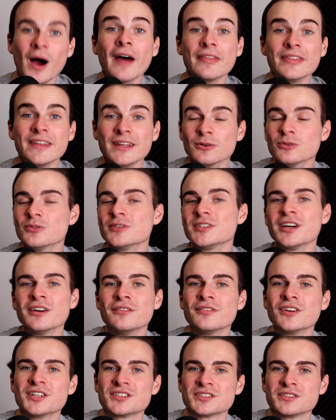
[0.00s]
And the audio
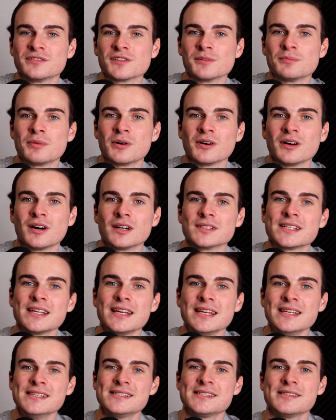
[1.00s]
version of the podcast
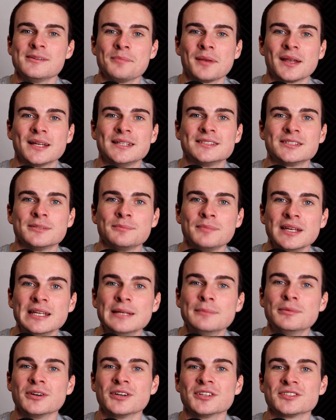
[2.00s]
is the place to
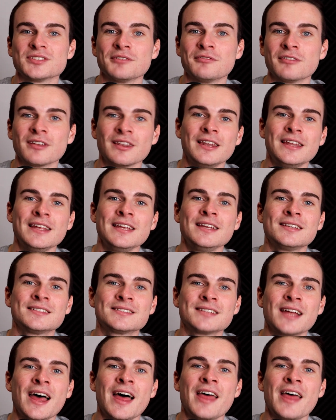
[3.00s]
be because I released